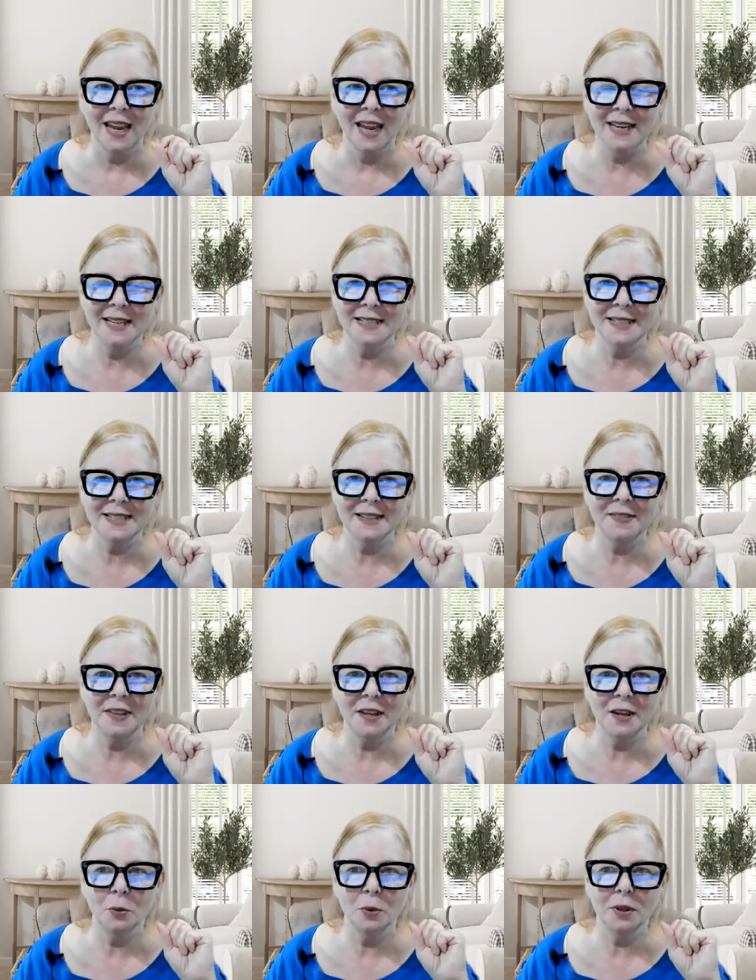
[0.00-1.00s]
Hey, it's
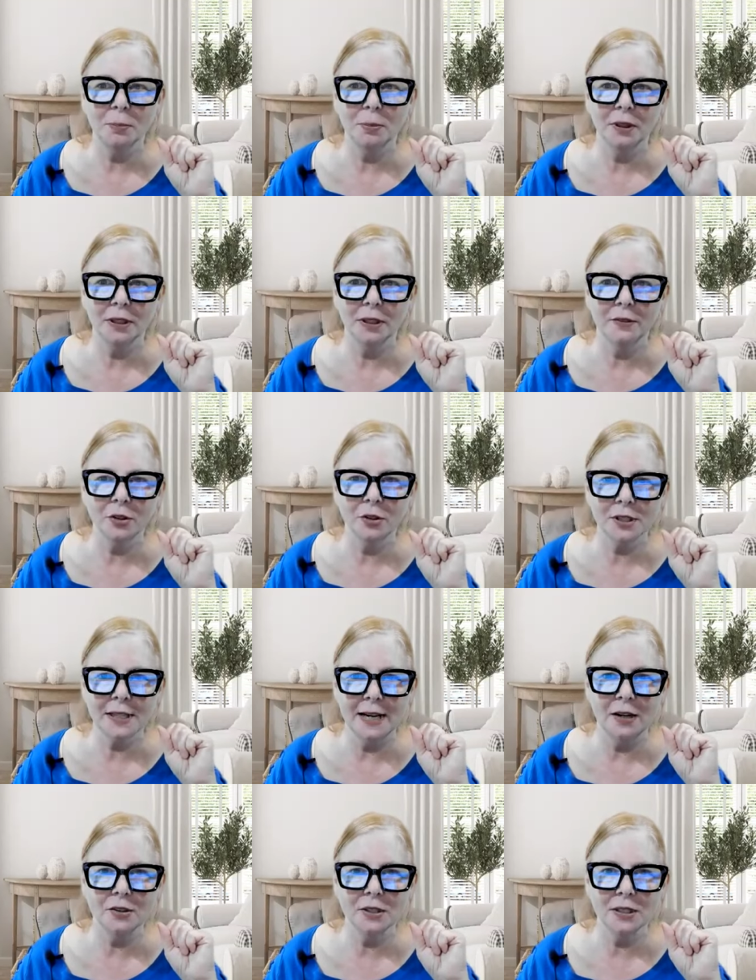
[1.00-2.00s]
Cynthia with Believer's
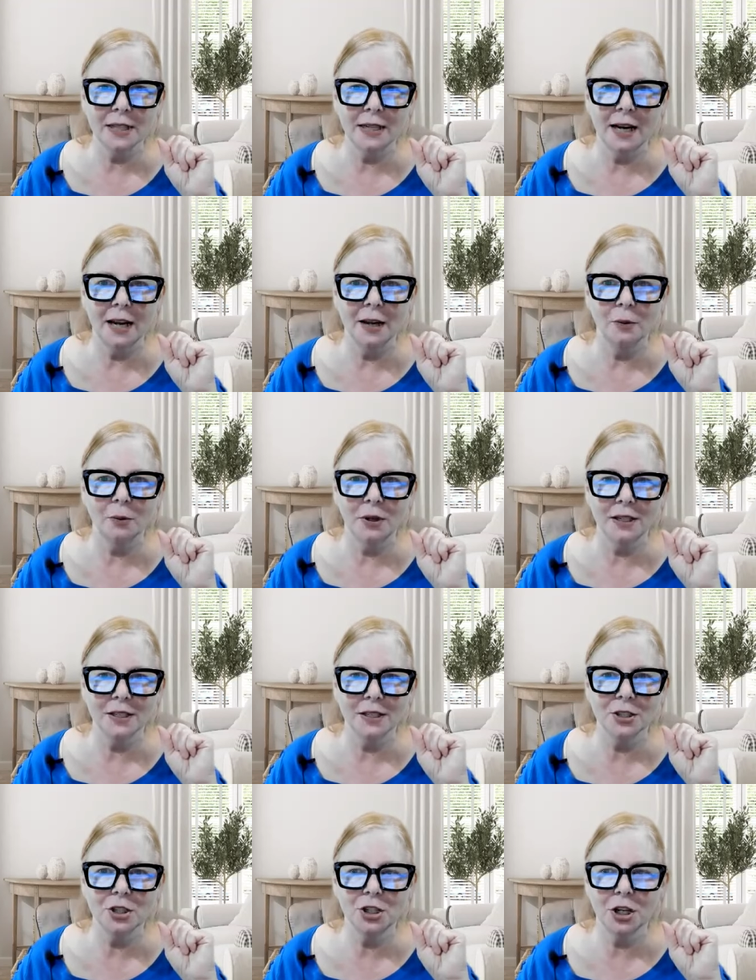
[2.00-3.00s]
House, and I
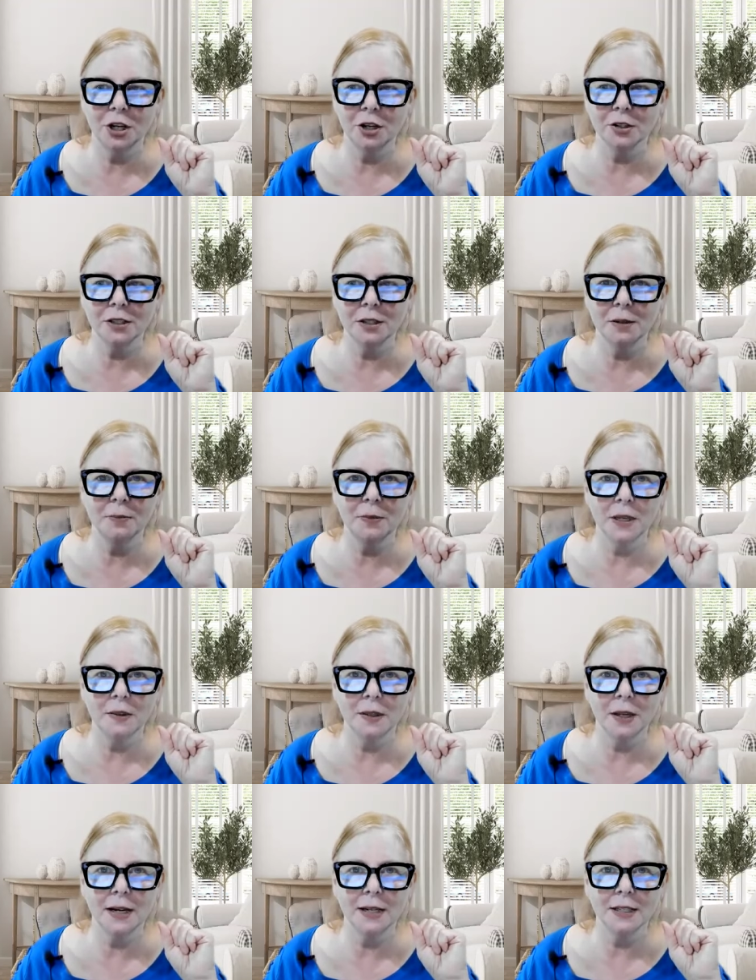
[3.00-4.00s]
wanted to share
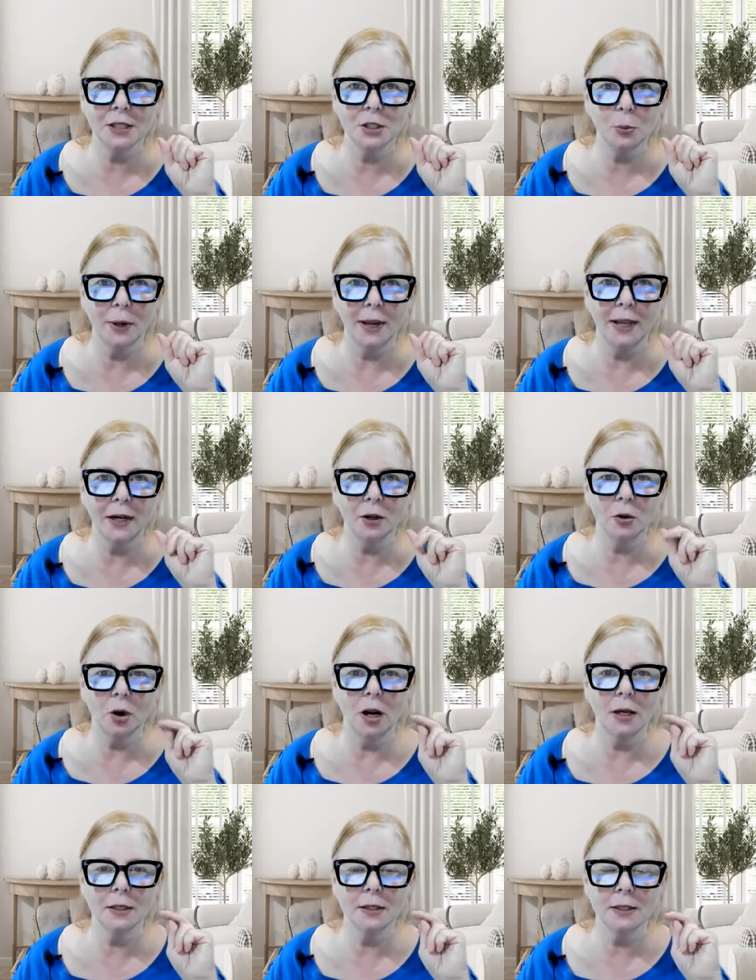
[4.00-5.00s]
something that I just ran
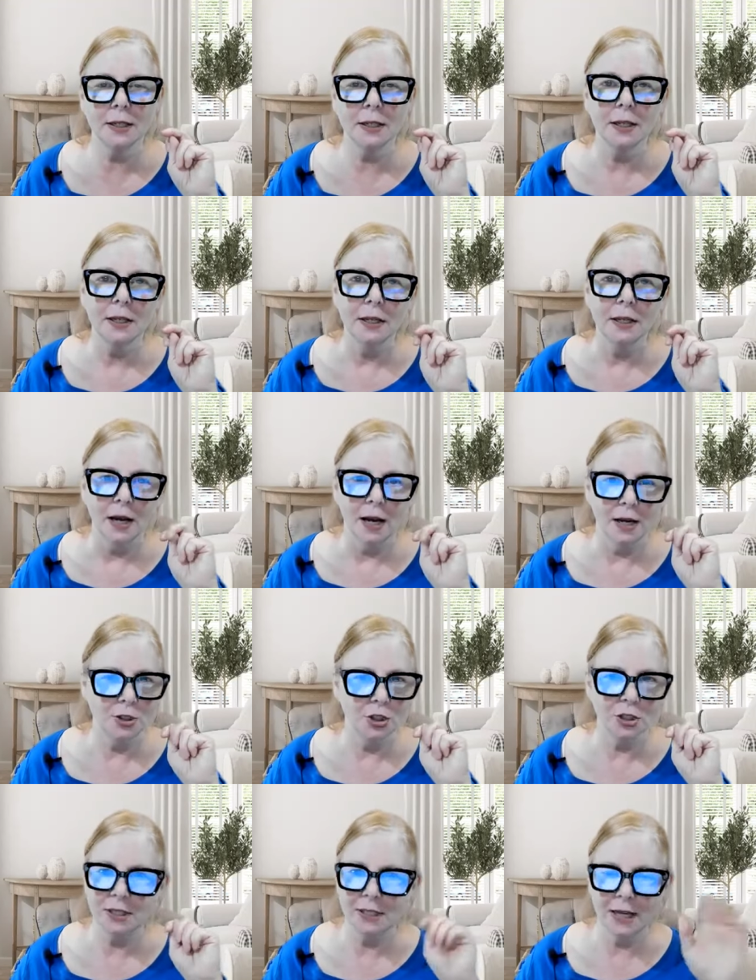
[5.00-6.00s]
across
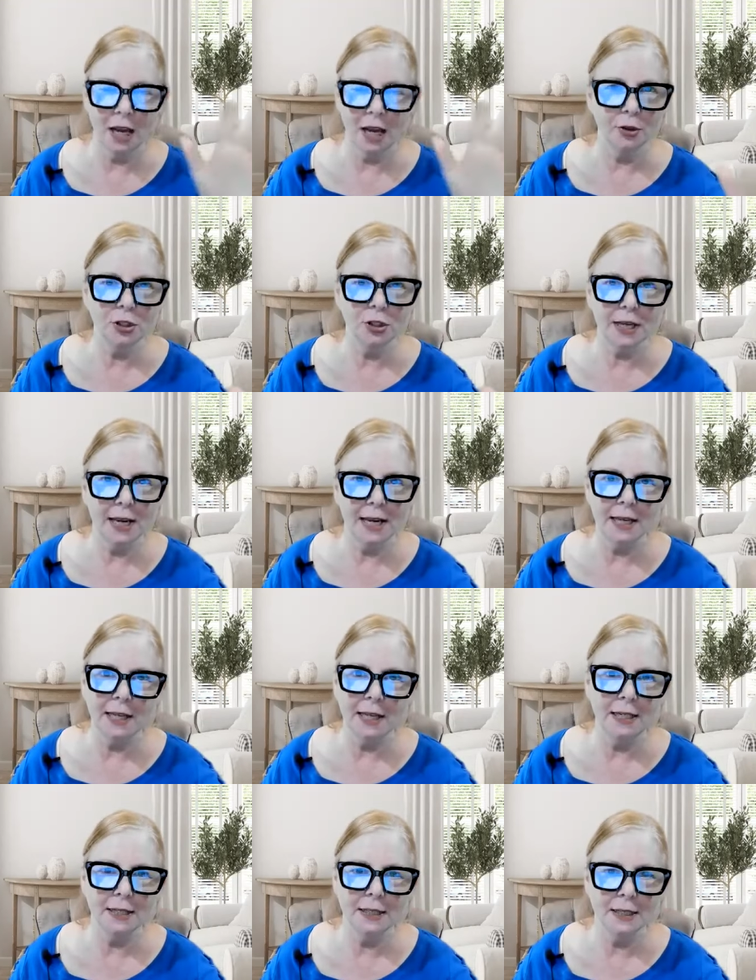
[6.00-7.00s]
just the other day,
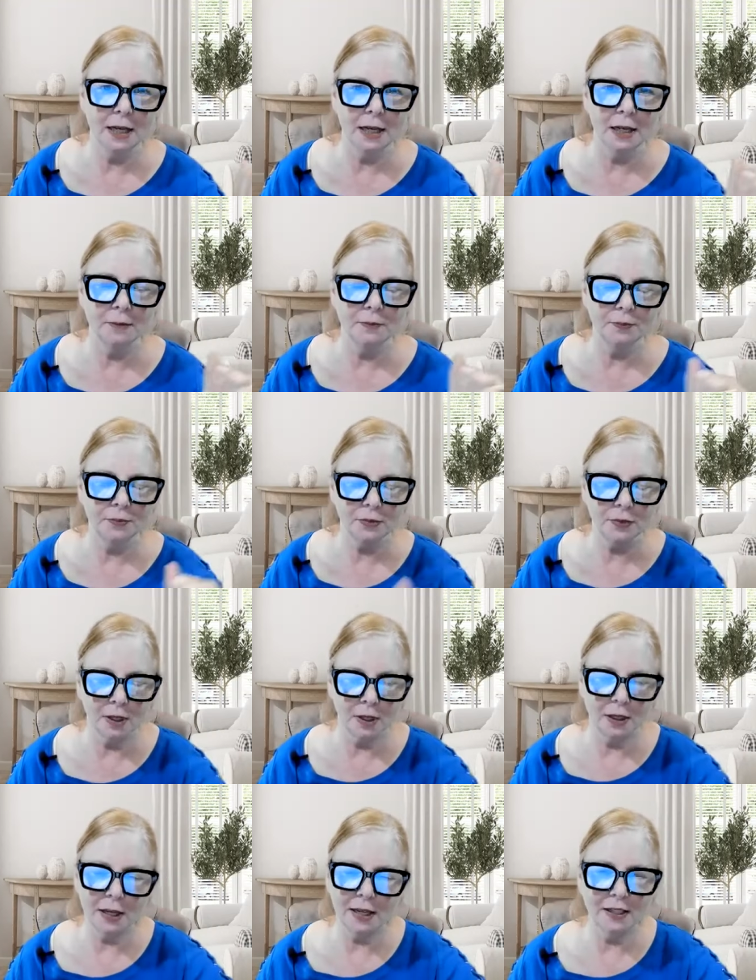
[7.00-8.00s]
and it's a
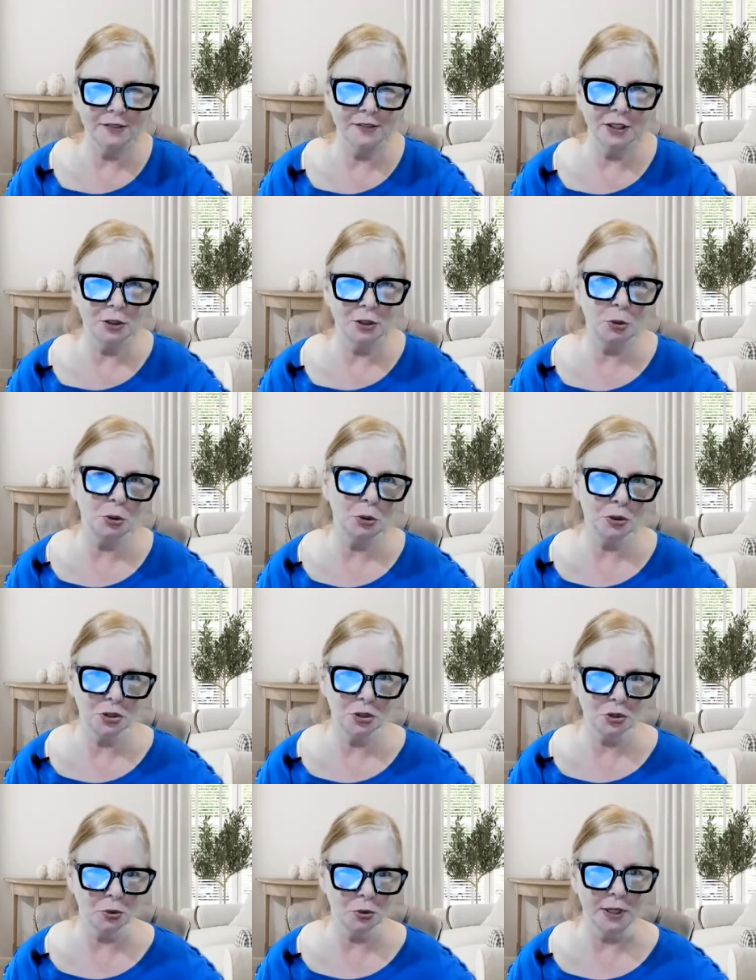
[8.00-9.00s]
kind of a cool
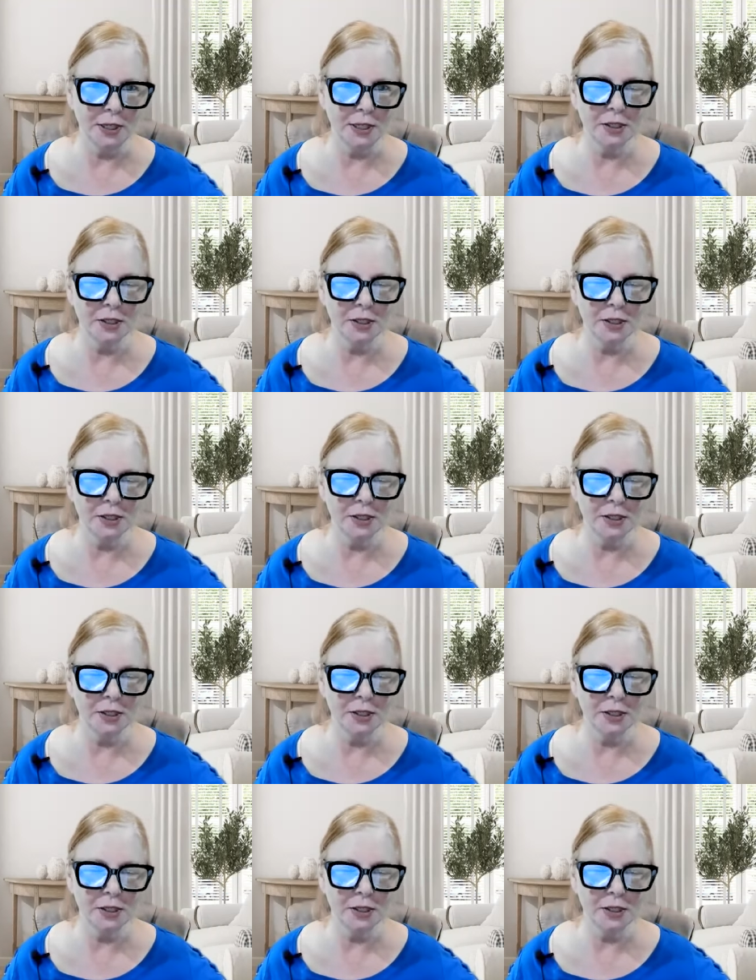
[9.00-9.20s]
story.